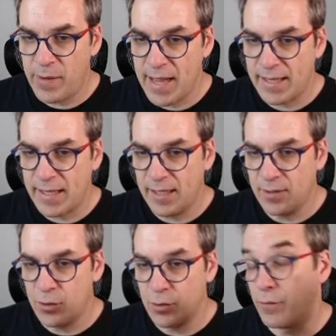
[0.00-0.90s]
back
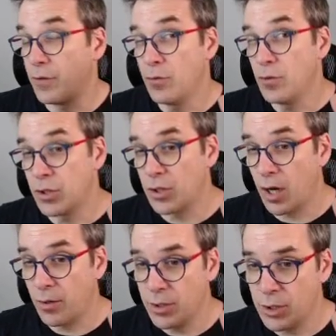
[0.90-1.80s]
end to view the
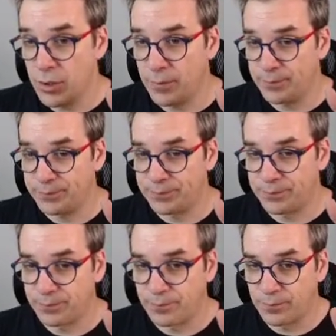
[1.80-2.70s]
storage,
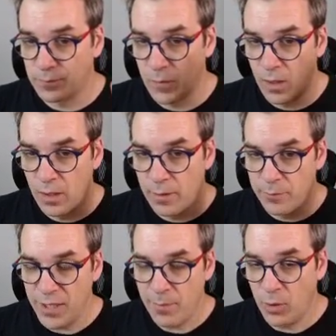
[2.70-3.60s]

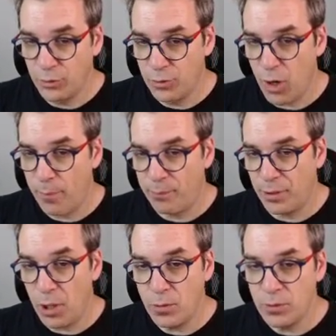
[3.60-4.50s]
be able to
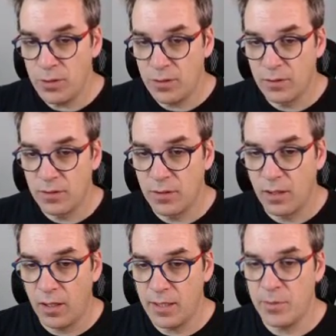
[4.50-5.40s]
upload
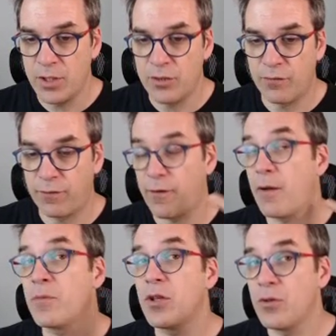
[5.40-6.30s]
an image
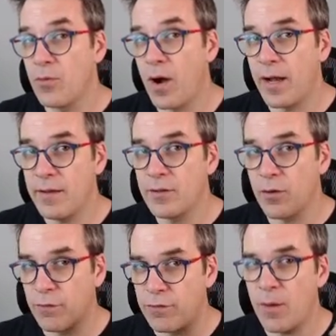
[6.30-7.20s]
from the UI, so
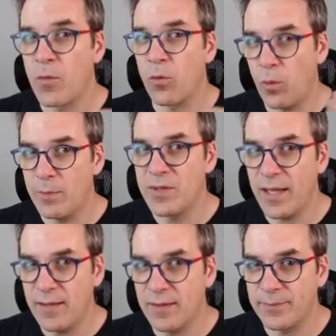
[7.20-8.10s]
from our
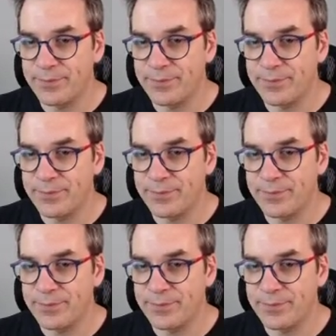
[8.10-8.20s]
website,